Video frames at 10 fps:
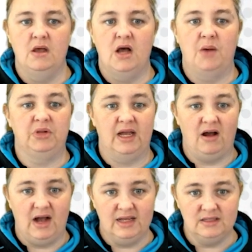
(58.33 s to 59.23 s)
Apply
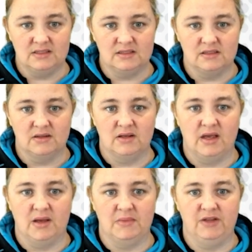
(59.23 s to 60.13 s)
ice.
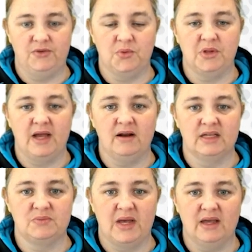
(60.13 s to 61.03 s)
If you apply an
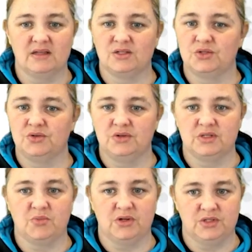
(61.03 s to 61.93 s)
ice pack as soon as
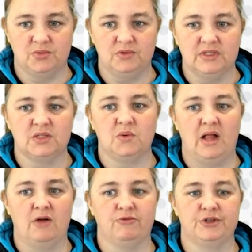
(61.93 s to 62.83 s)
possible, this will
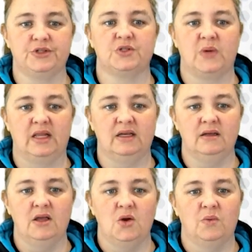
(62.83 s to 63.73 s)
help reduce swelling,
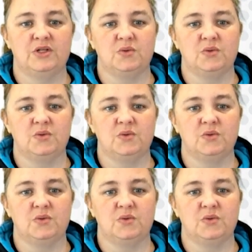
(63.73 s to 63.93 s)
which will